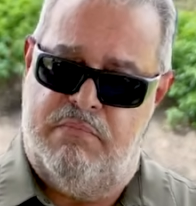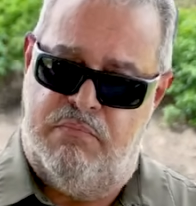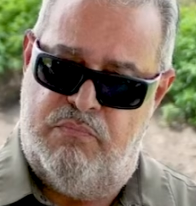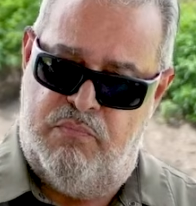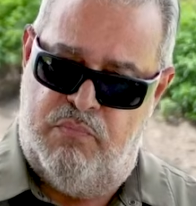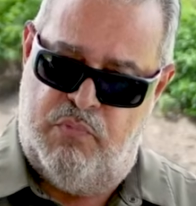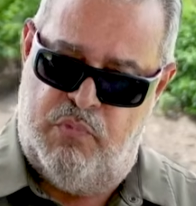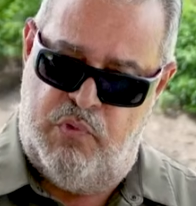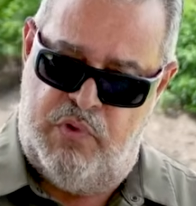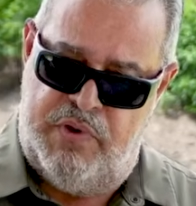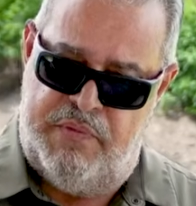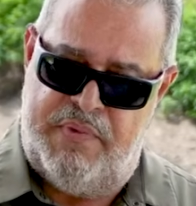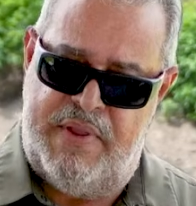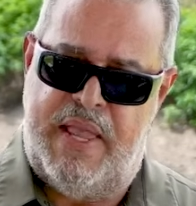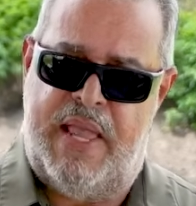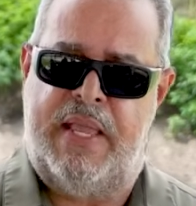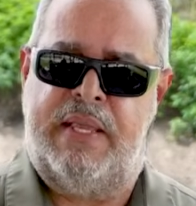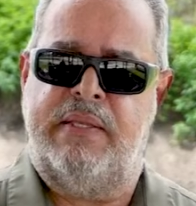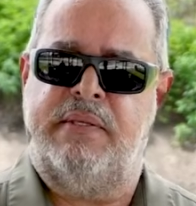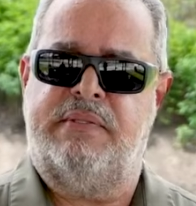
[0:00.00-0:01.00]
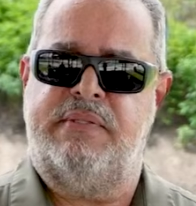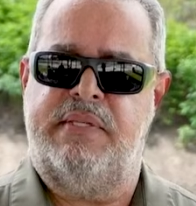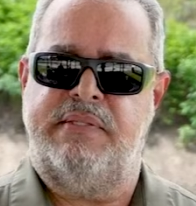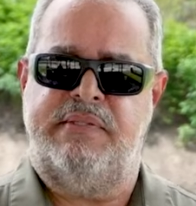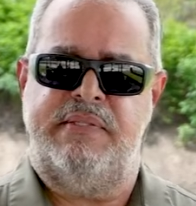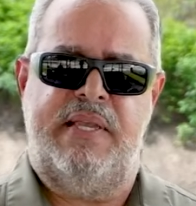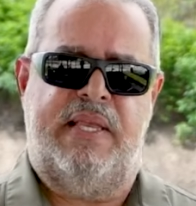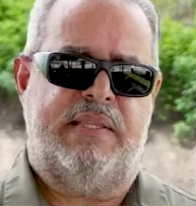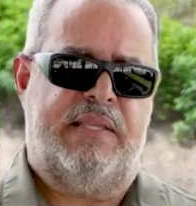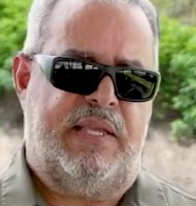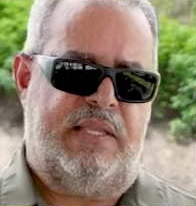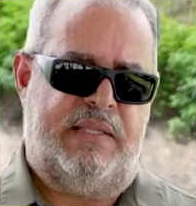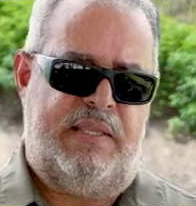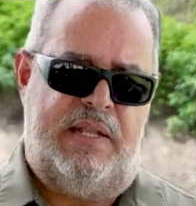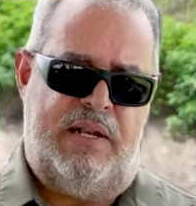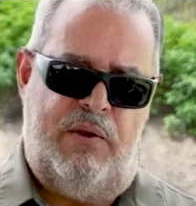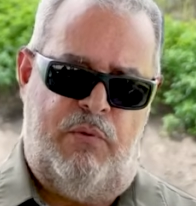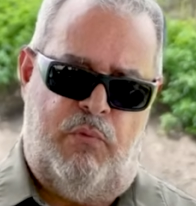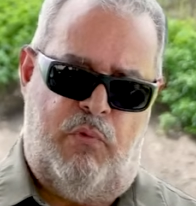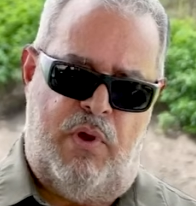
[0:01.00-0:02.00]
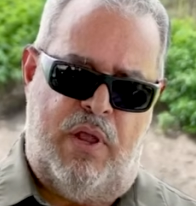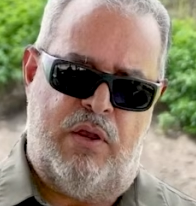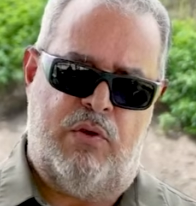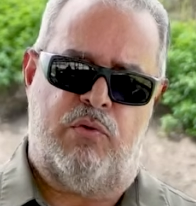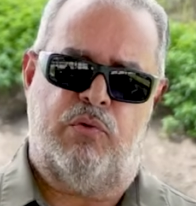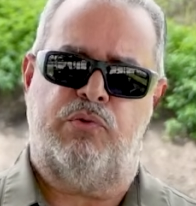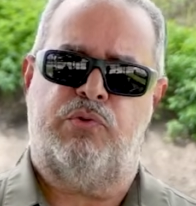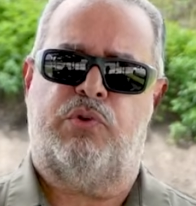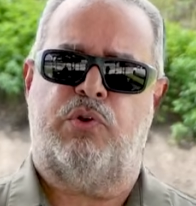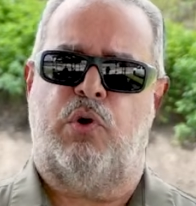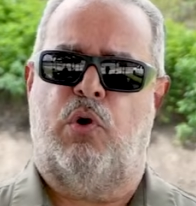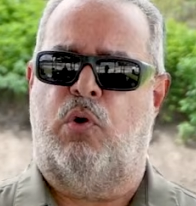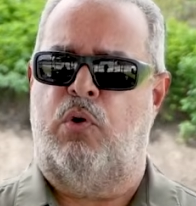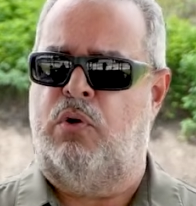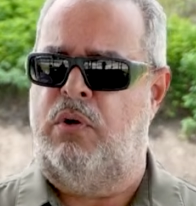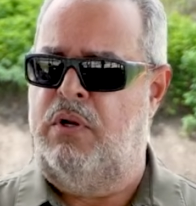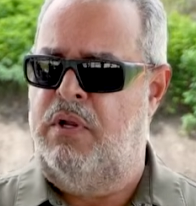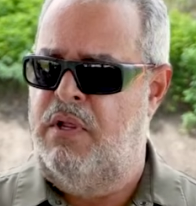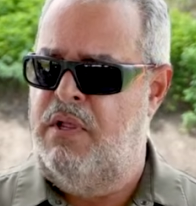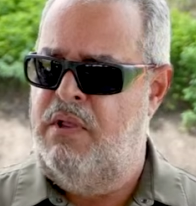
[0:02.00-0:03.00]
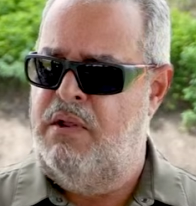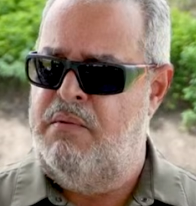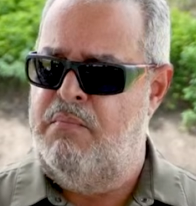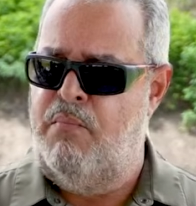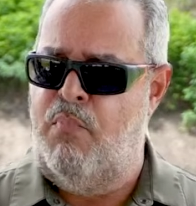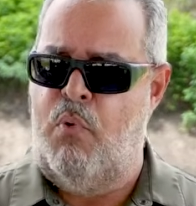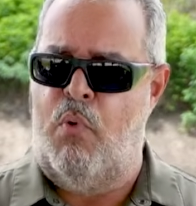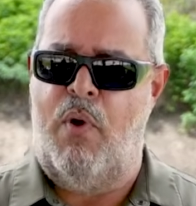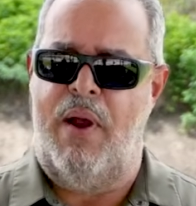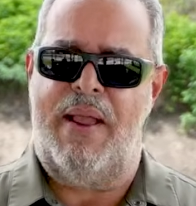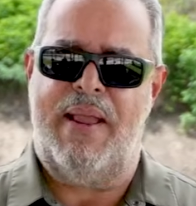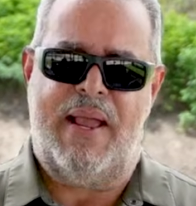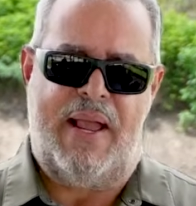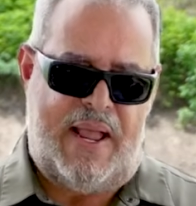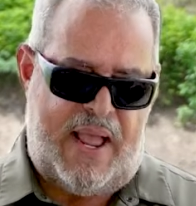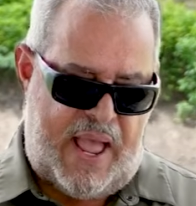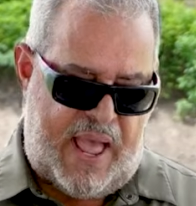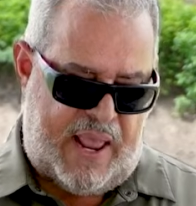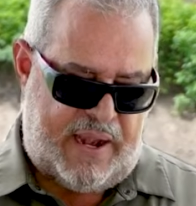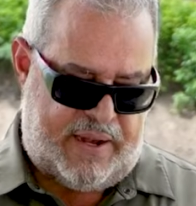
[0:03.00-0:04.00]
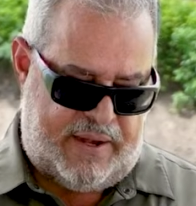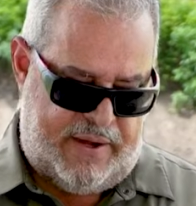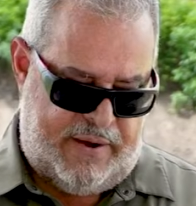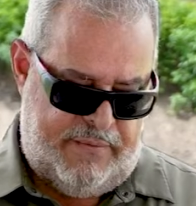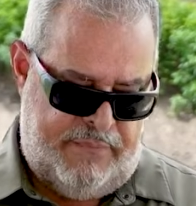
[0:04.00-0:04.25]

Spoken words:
you grip very well, you feel you have good control, good grip